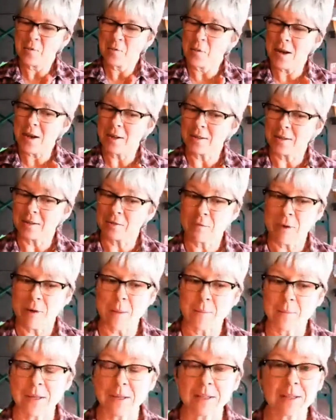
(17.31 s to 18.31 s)
Well,
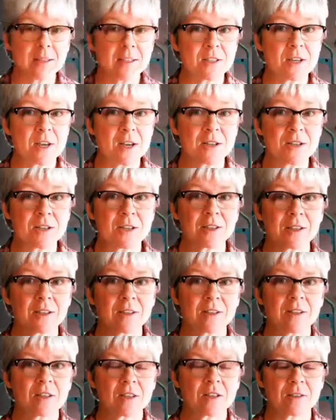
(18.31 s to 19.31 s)
rapidly changing
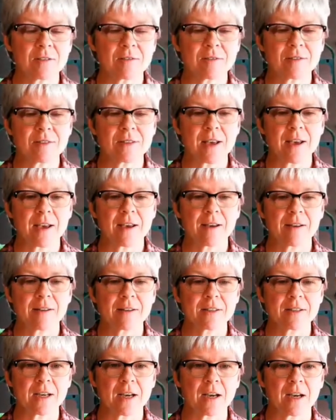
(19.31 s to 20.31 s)
conditions,
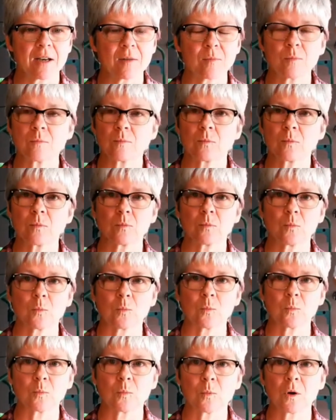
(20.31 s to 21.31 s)
and
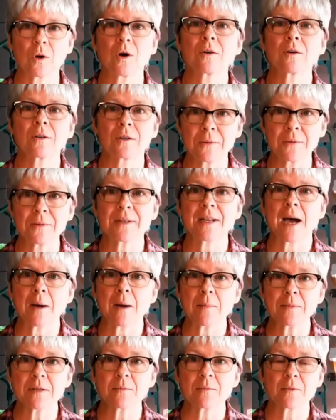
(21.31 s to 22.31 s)
we're all going to
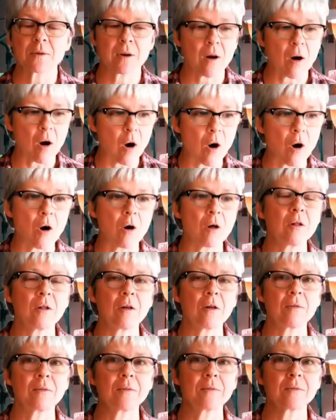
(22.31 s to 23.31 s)
adapt. We're
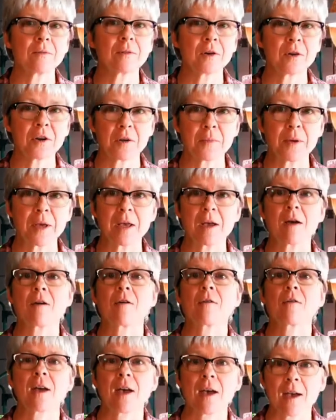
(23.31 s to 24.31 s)
all going to be
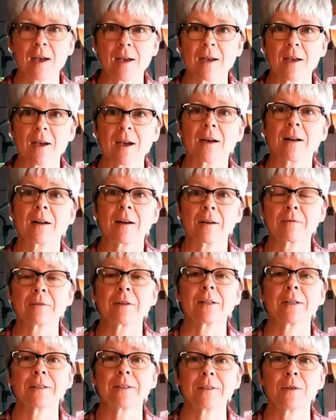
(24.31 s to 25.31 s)
okay, and I
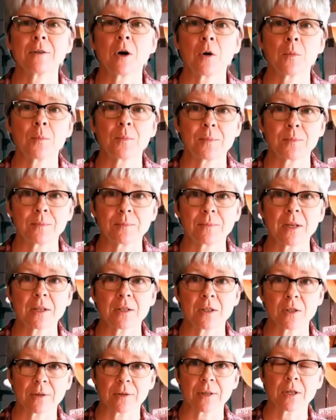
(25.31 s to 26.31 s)
really do hope
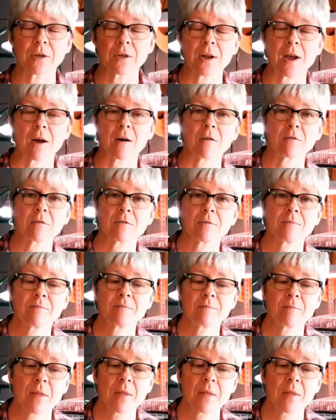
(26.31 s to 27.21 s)
that you're in good health.